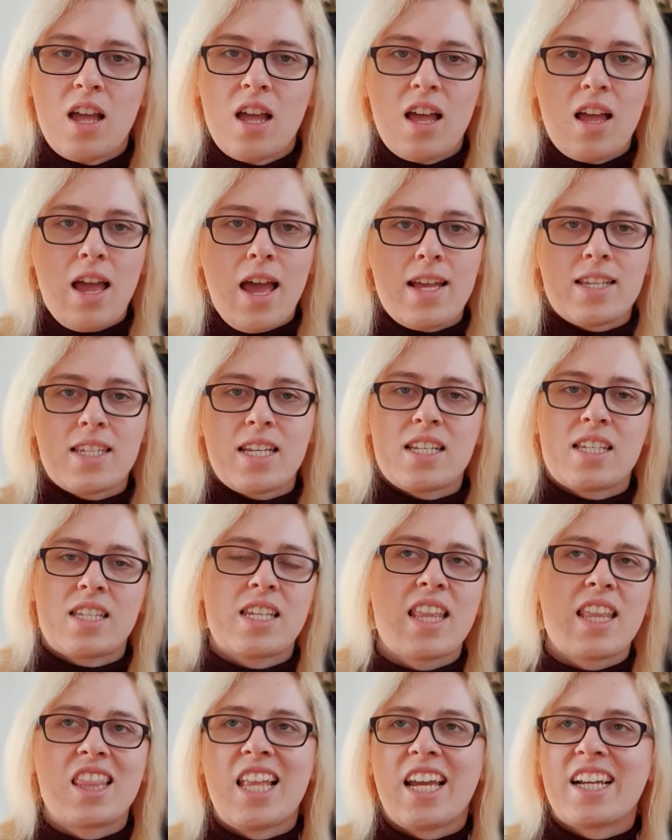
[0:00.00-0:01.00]
as I
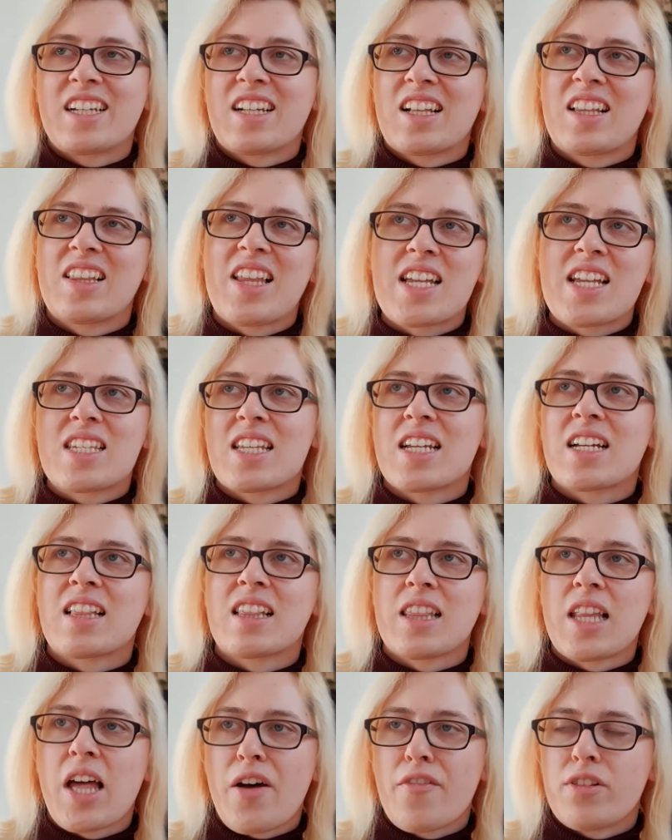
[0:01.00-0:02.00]
said, like classic
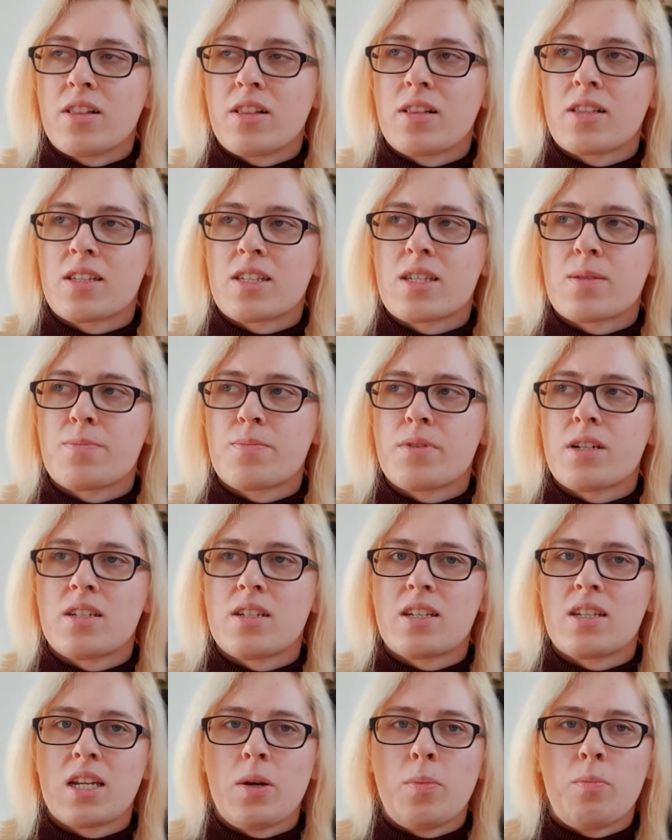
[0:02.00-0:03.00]
levels, but
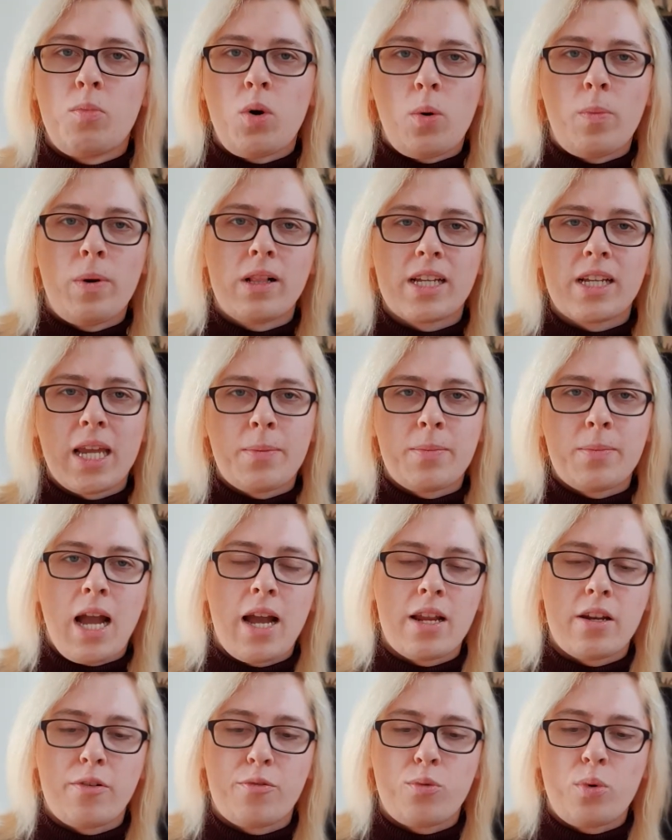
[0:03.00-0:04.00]
in a mobile game kind
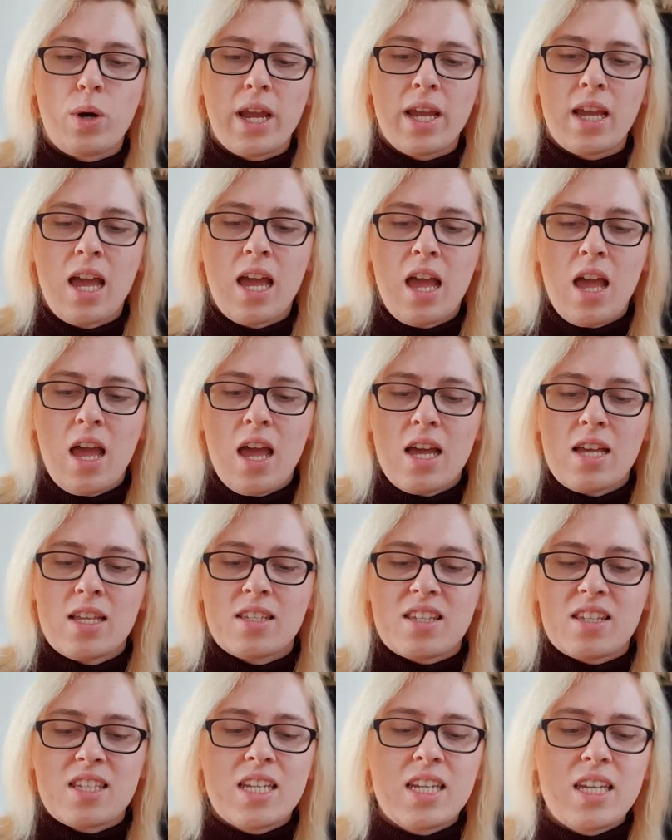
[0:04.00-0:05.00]
of way.
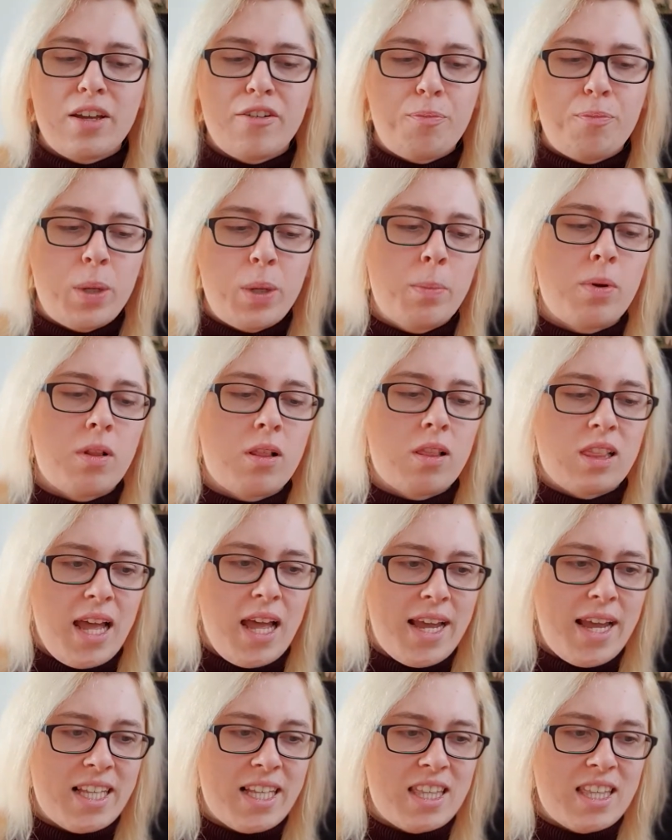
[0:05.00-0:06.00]
See if people
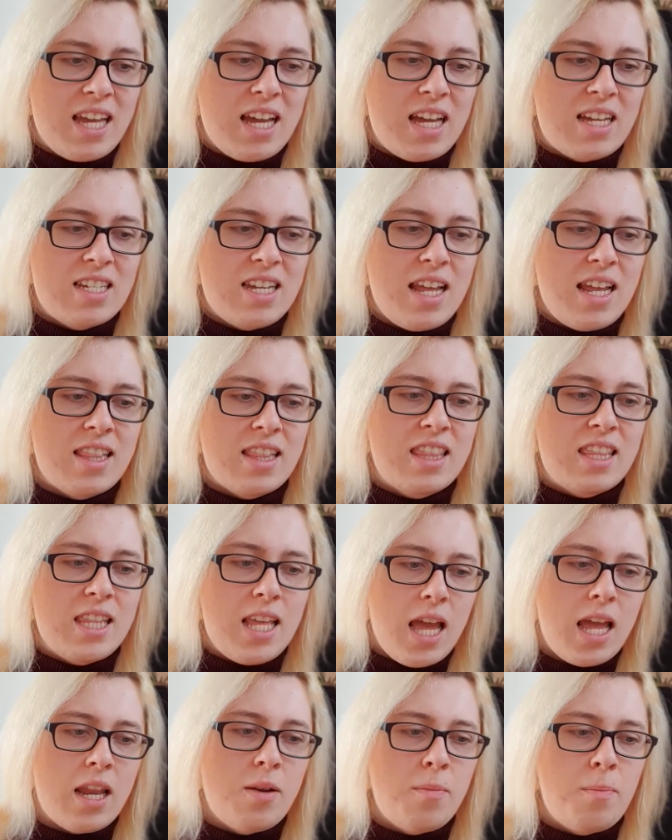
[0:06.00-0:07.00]
like that, and
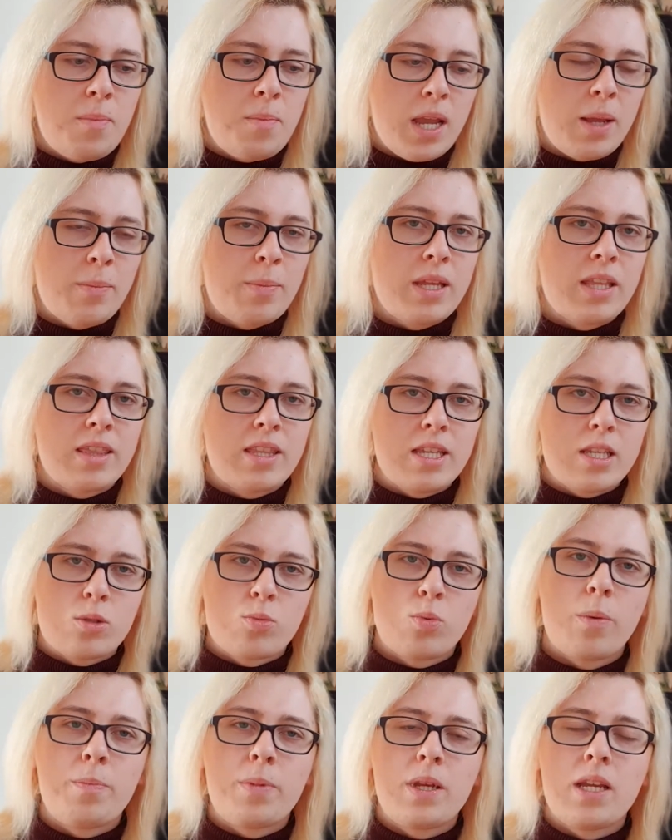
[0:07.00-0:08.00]
then maybe this
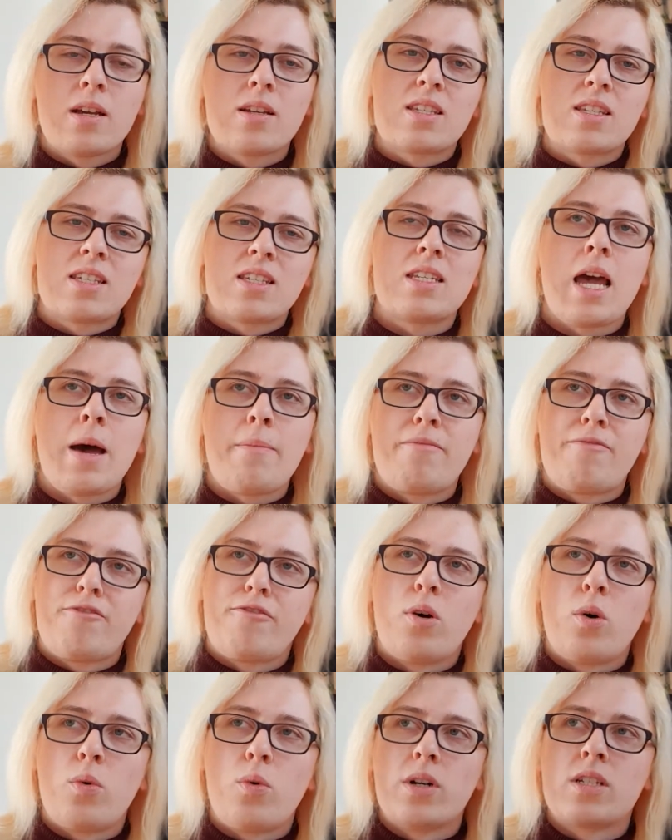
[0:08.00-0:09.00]
would be a step
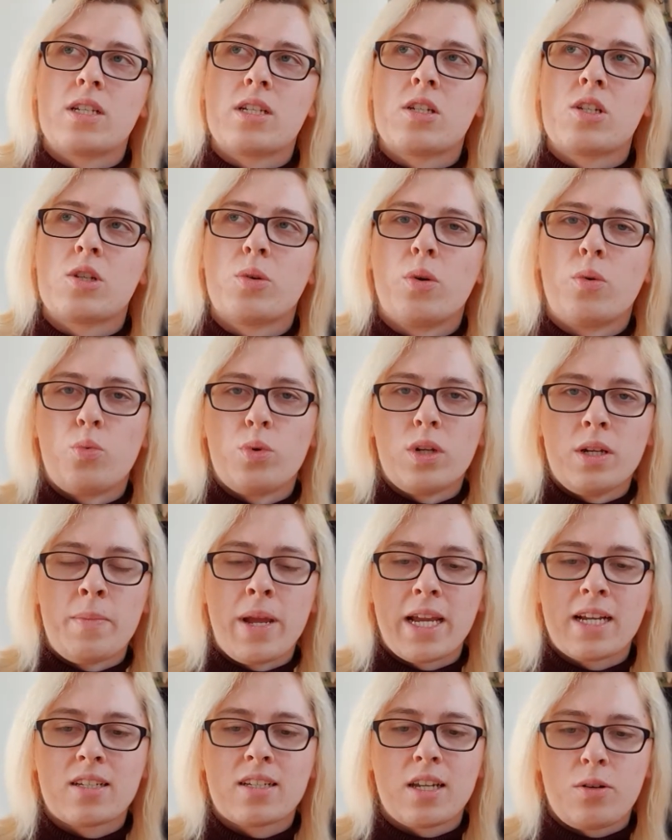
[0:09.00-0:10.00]
forward into a
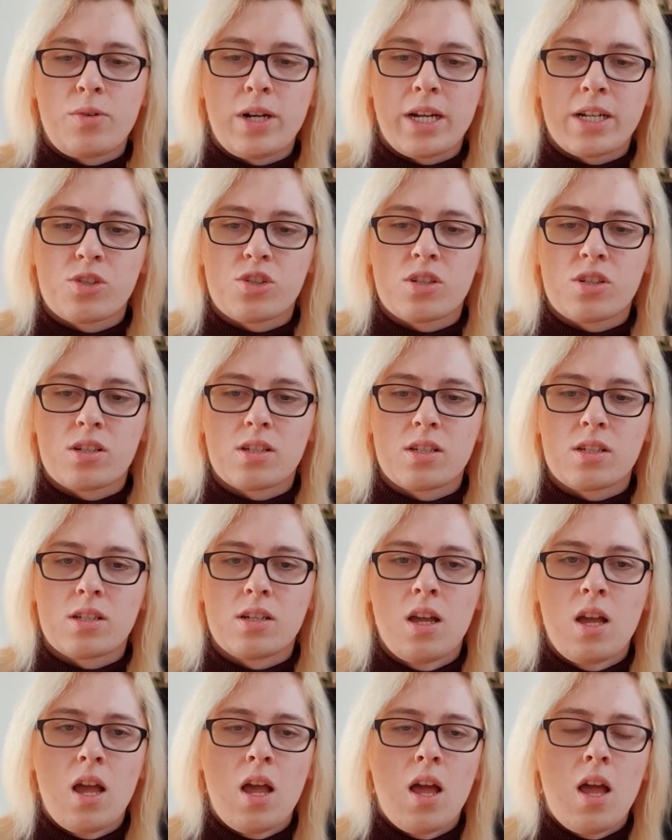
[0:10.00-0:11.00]
remake direction.
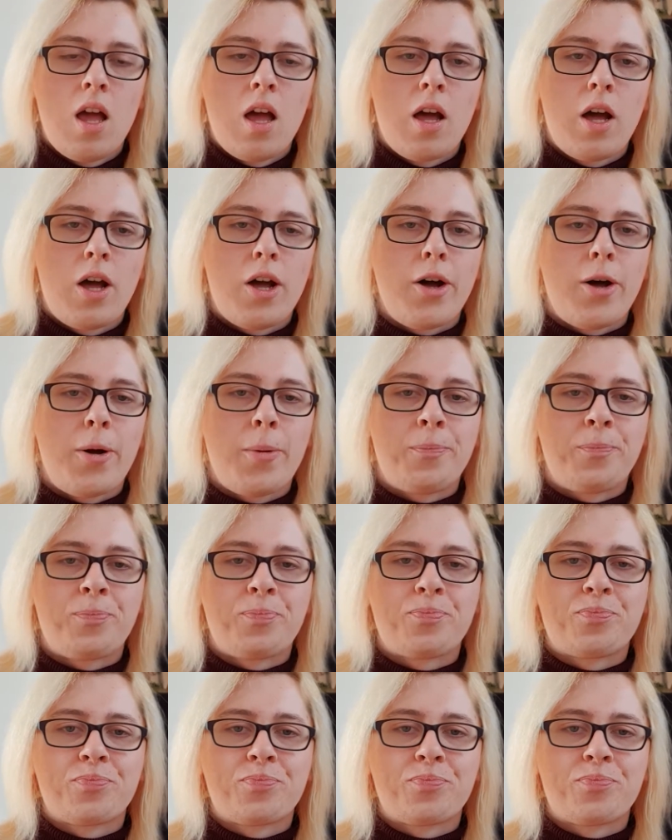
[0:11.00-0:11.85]
Um,